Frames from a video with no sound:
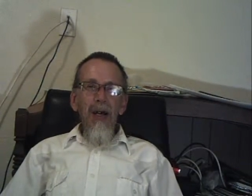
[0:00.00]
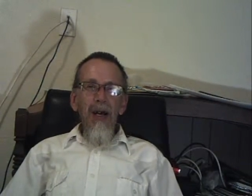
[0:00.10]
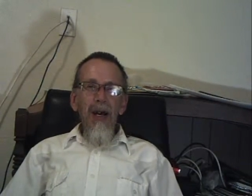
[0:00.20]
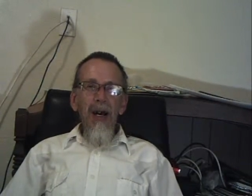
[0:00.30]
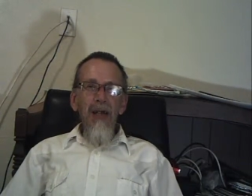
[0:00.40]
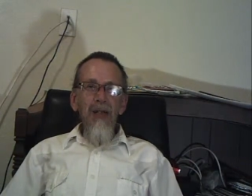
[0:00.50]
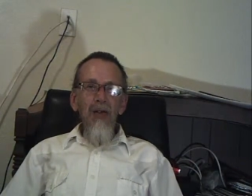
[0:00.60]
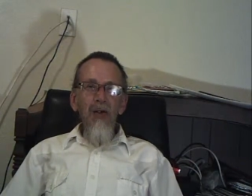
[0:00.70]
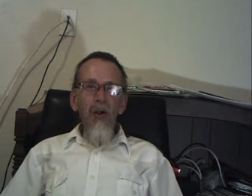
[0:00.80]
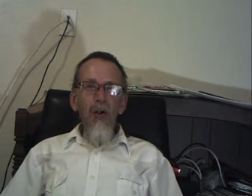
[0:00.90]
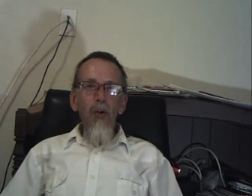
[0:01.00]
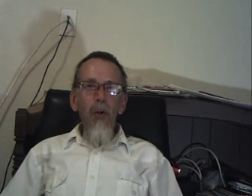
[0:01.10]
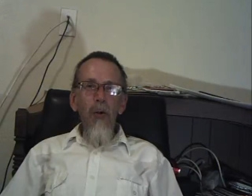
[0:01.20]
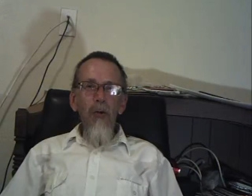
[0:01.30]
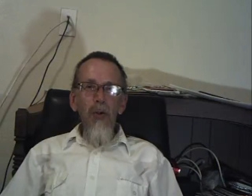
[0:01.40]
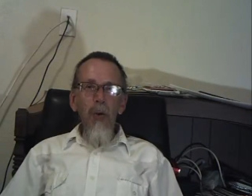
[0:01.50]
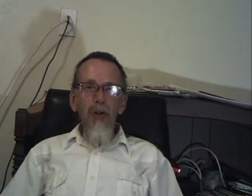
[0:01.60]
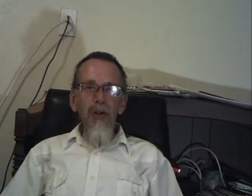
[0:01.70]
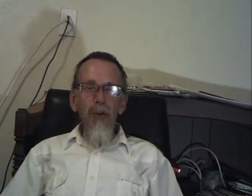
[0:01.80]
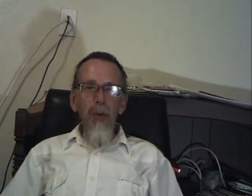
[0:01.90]
And so what was
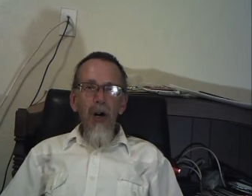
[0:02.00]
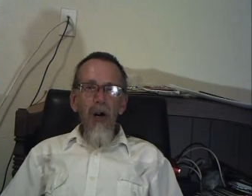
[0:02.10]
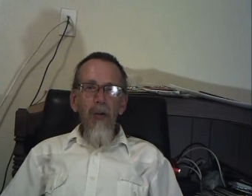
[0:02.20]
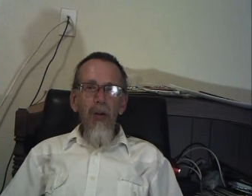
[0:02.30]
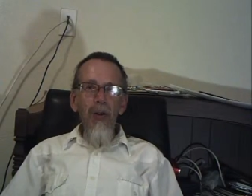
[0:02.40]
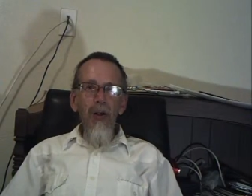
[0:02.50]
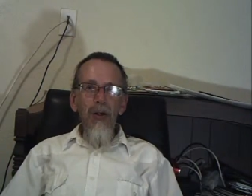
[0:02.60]
once a marvel